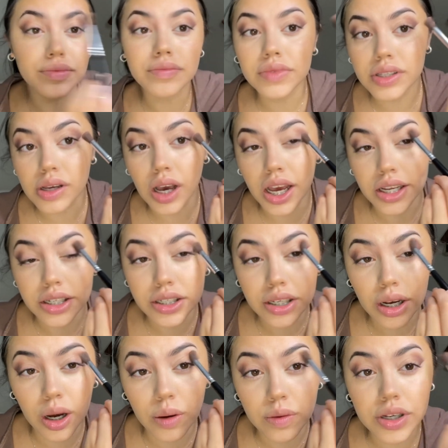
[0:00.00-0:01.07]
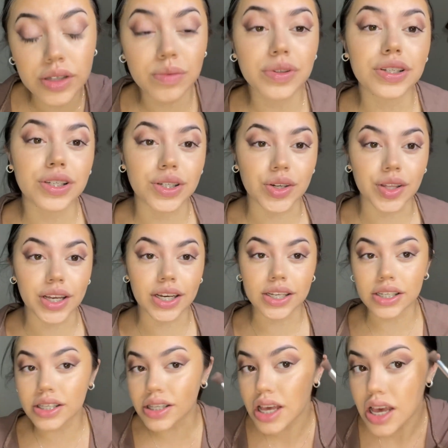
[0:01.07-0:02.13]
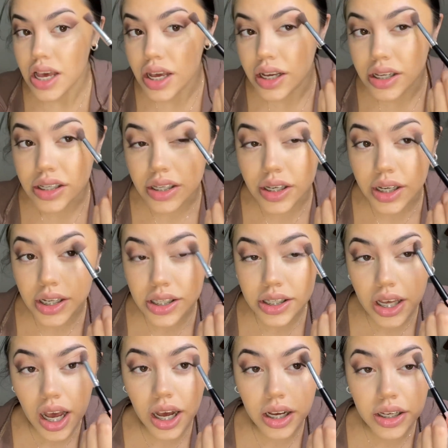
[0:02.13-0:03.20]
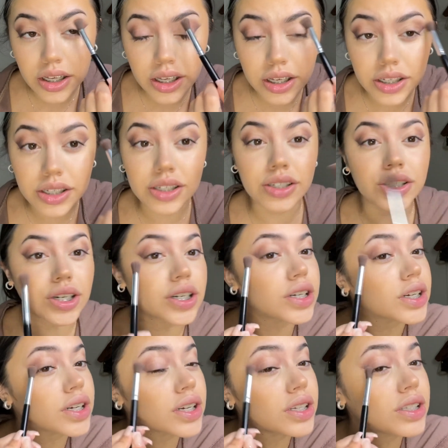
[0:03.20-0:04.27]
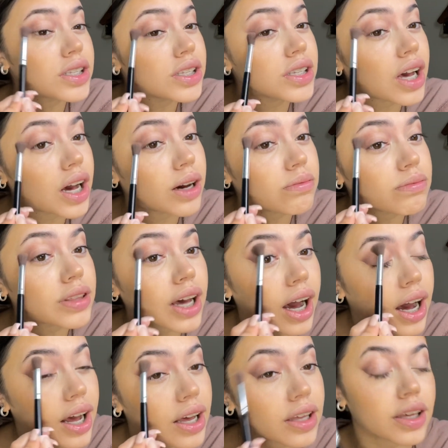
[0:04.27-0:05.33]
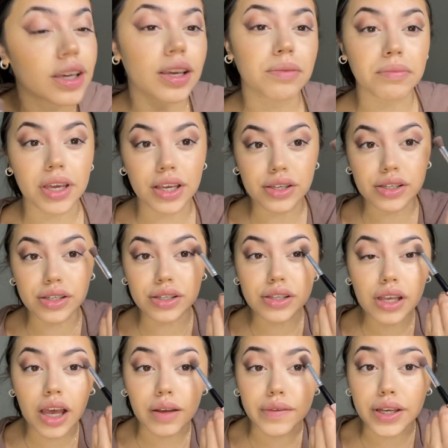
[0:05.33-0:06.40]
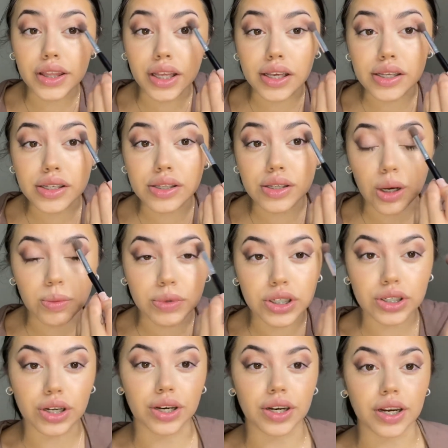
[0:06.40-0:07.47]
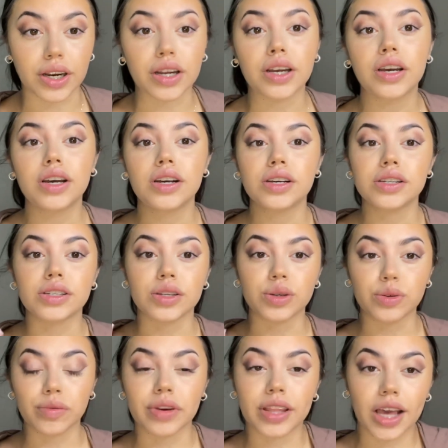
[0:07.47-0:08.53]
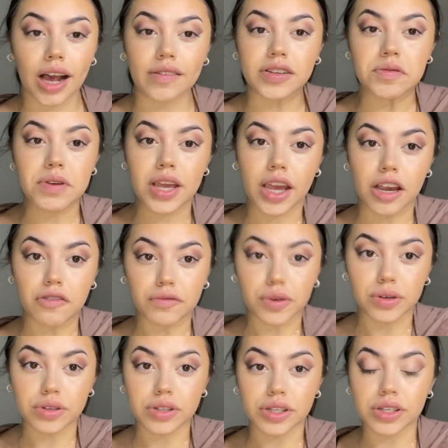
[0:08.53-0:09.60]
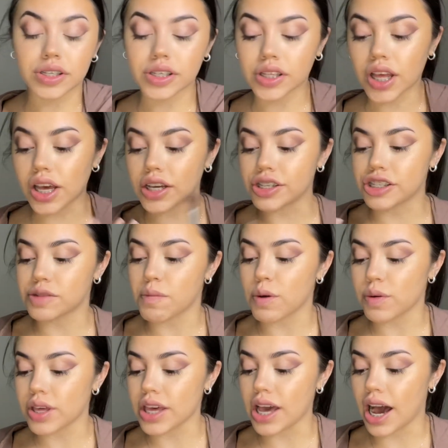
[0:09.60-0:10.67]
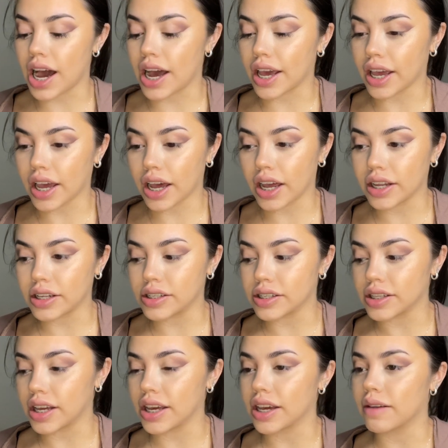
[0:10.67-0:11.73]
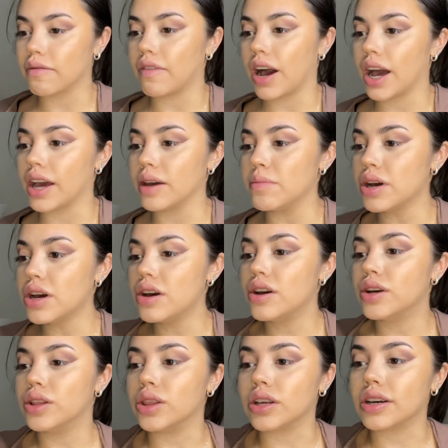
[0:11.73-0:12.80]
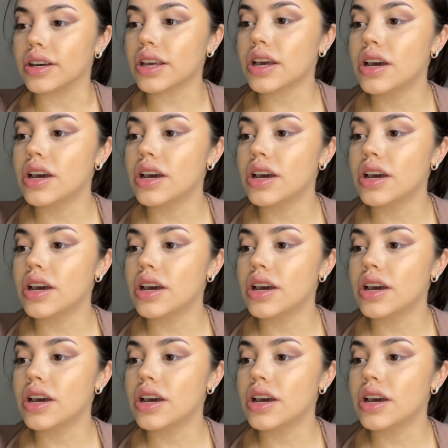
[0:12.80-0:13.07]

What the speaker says: So I always would do this. So you can tell it darkens up the eye, like it makes everything so much darker. So you really have to be careful. So this is like a smoky eye kind of like vibe look.